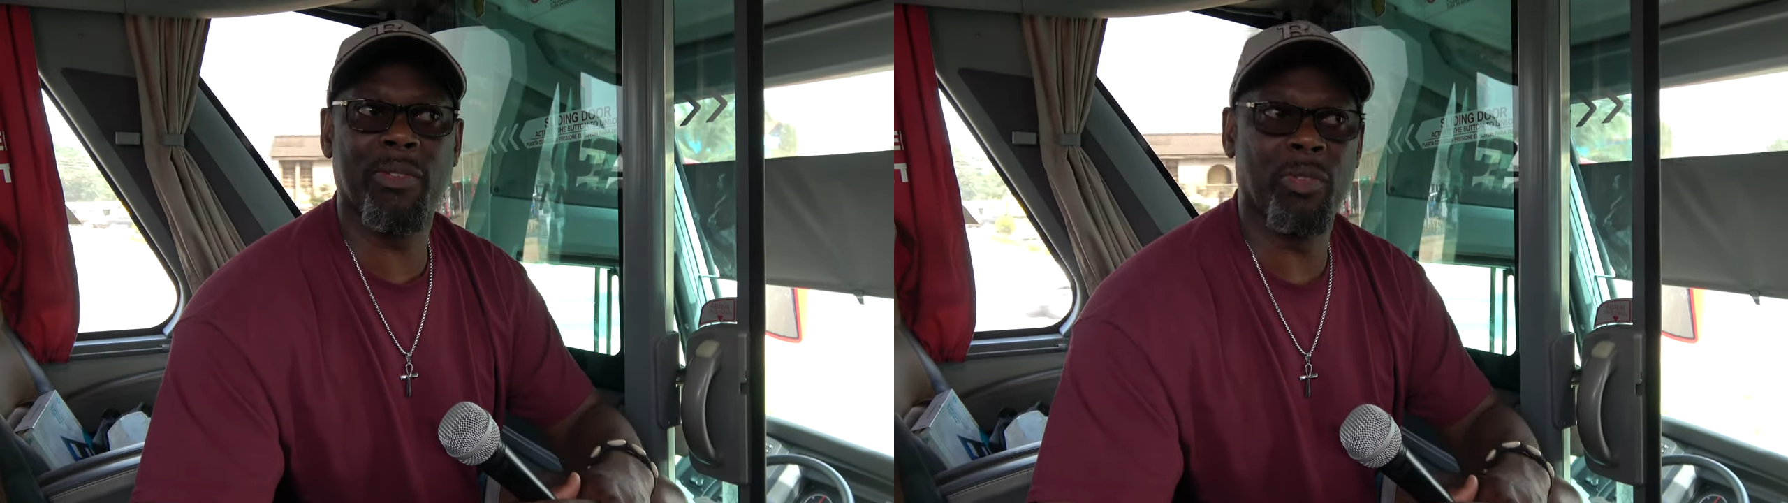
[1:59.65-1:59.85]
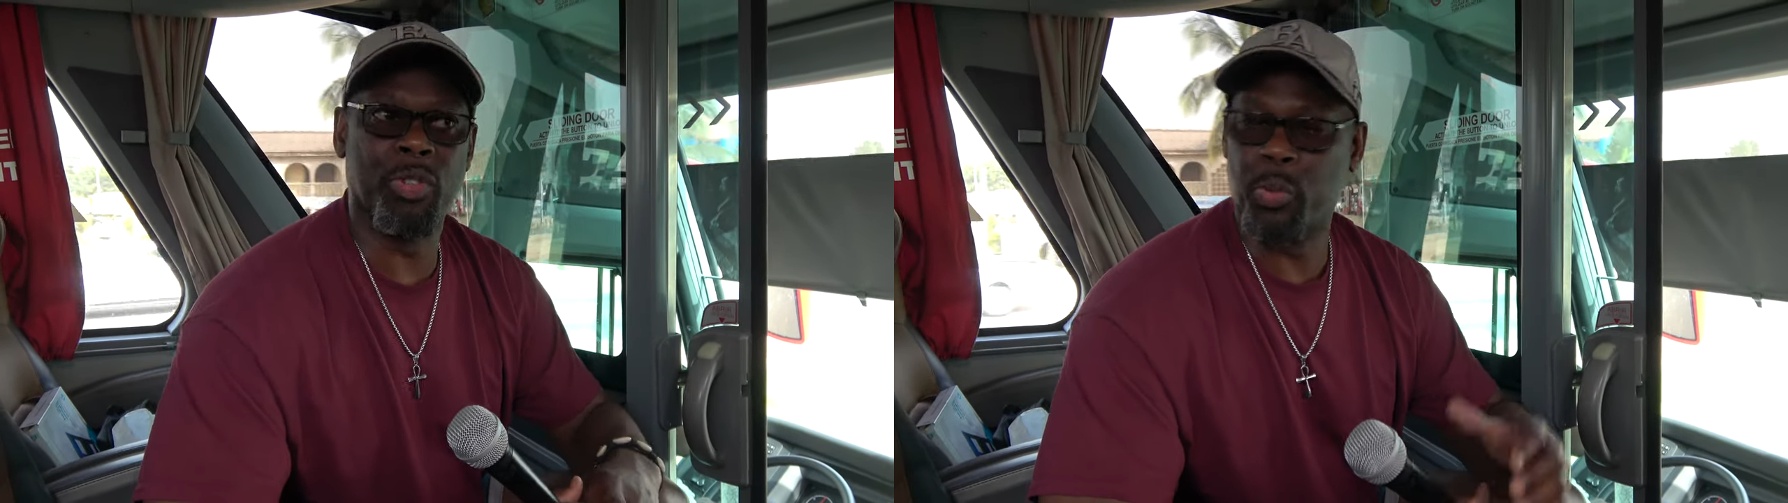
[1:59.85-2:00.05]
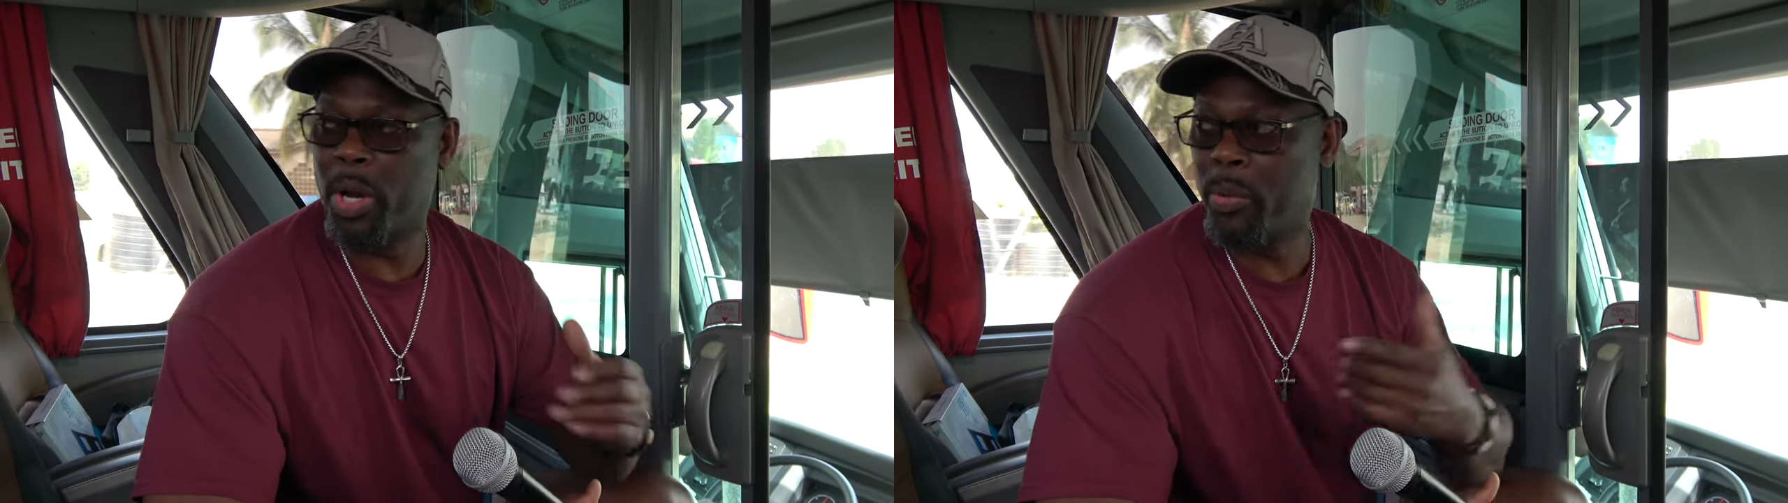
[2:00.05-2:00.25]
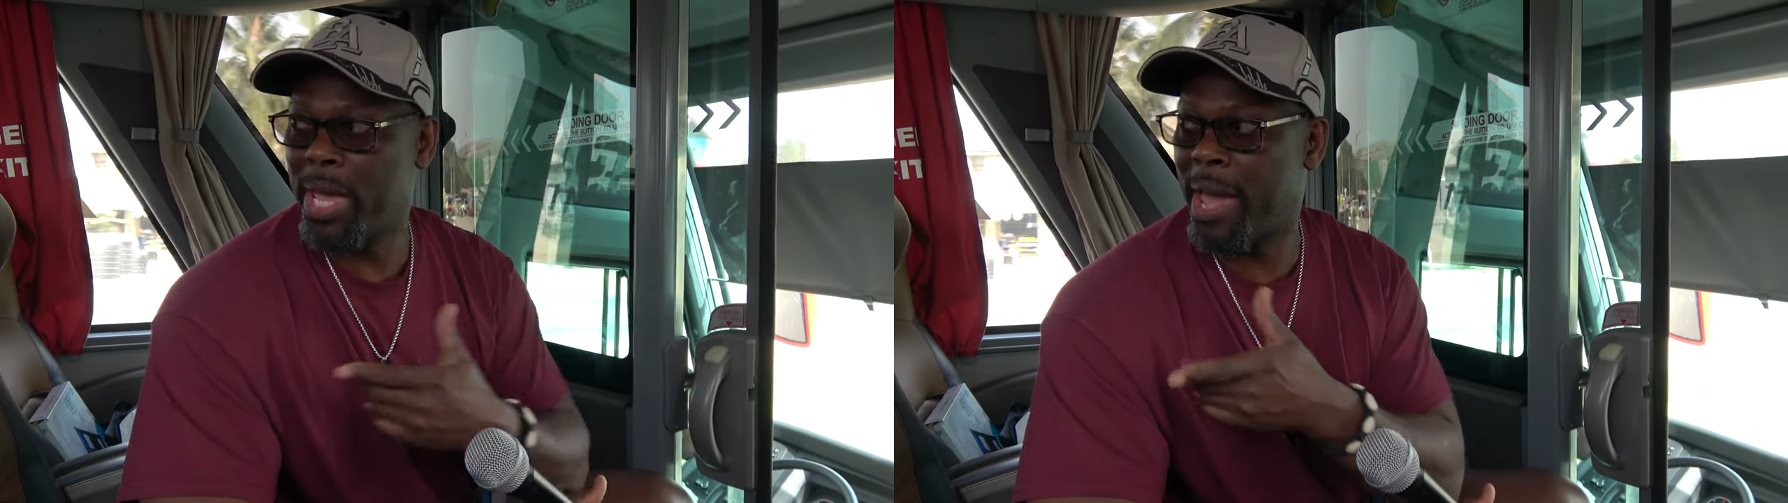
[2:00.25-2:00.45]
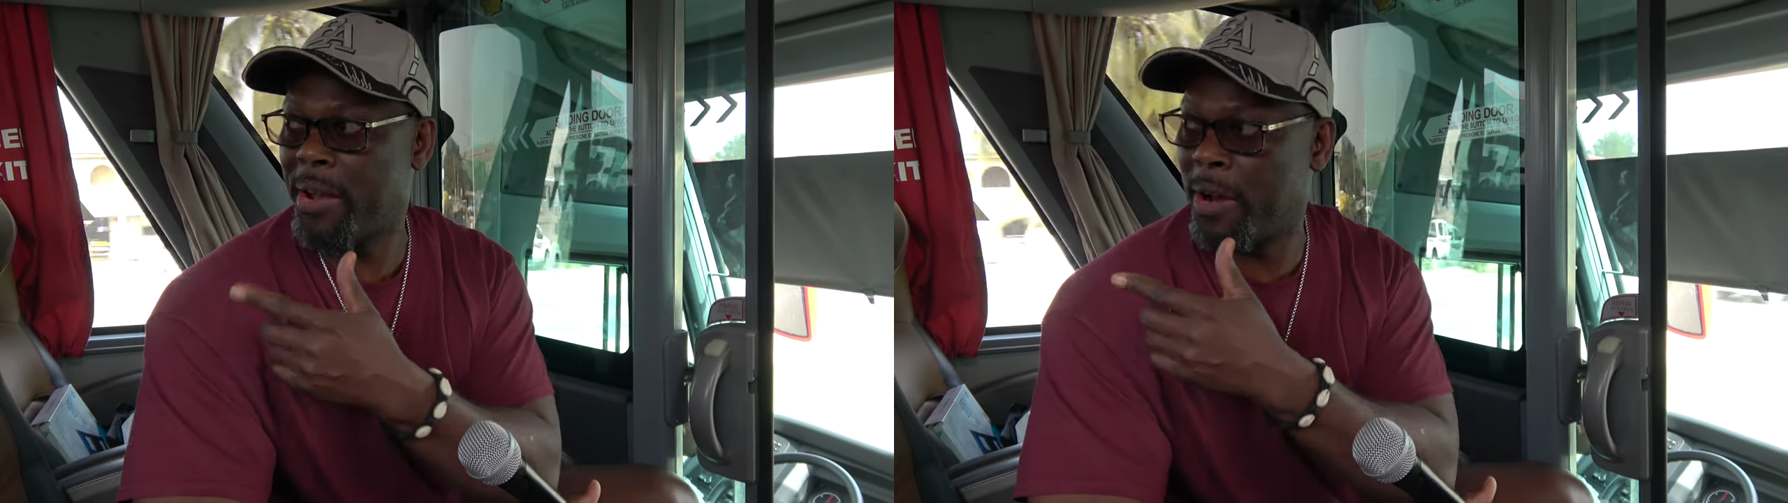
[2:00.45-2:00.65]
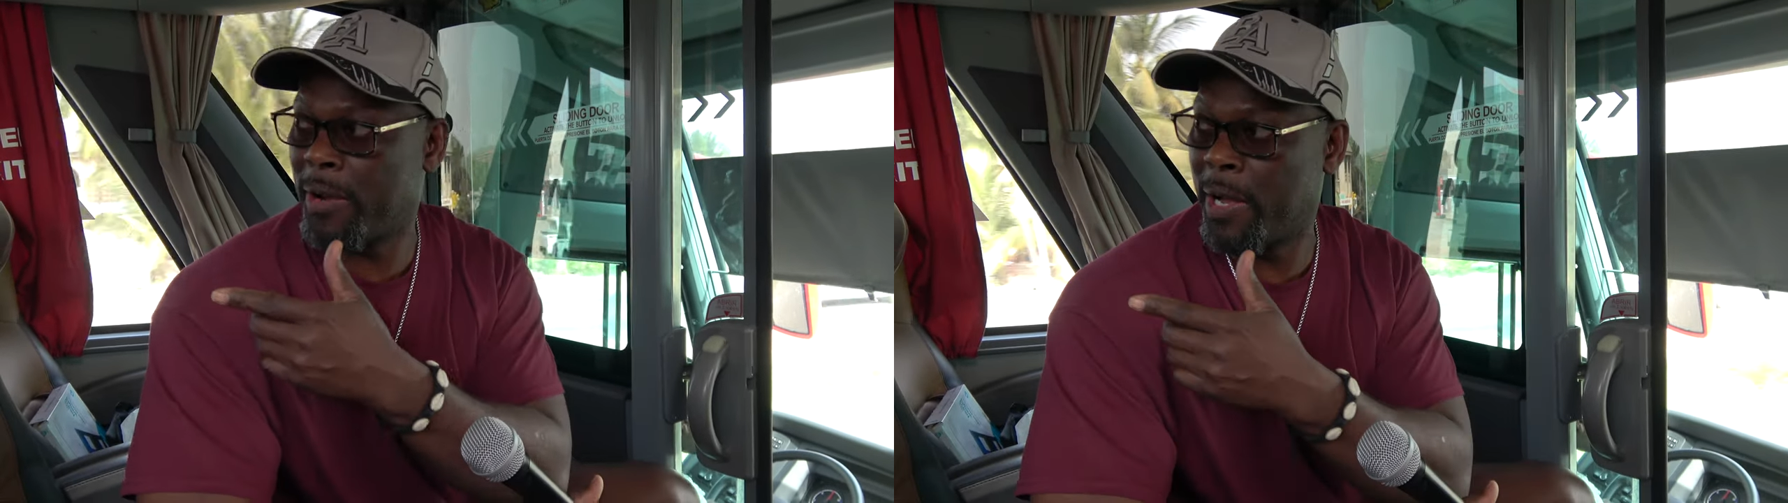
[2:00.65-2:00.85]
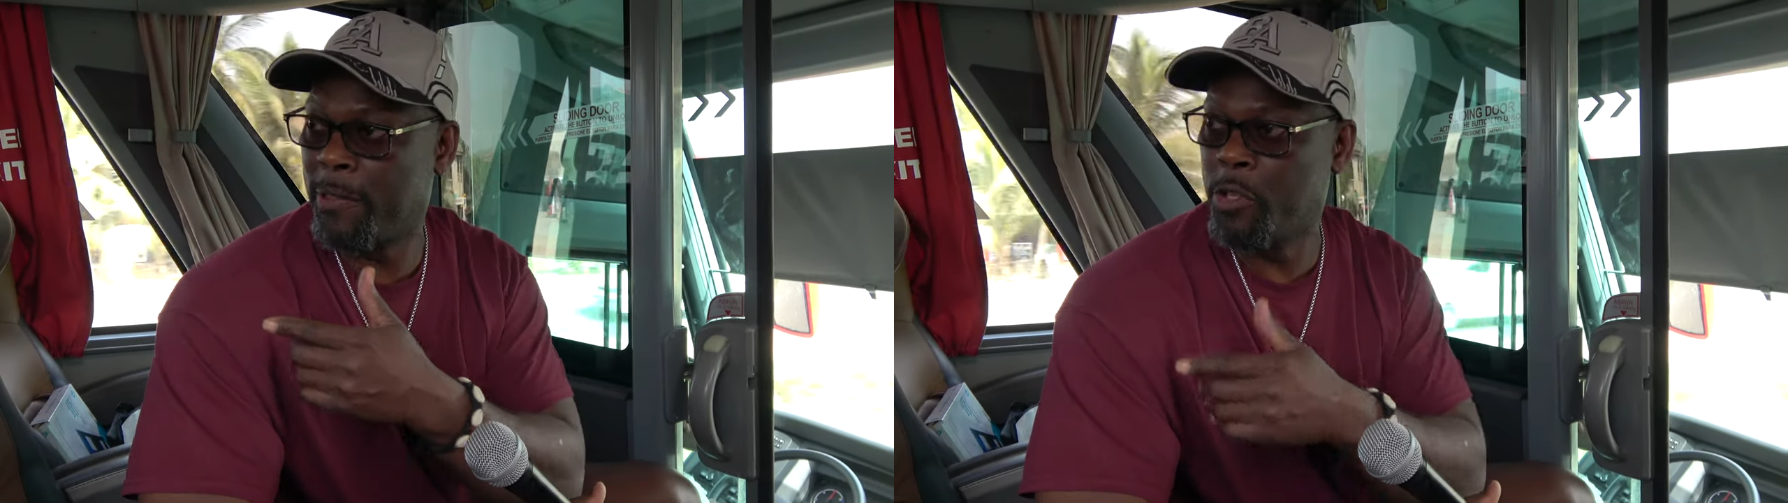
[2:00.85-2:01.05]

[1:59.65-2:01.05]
is where we had our uh,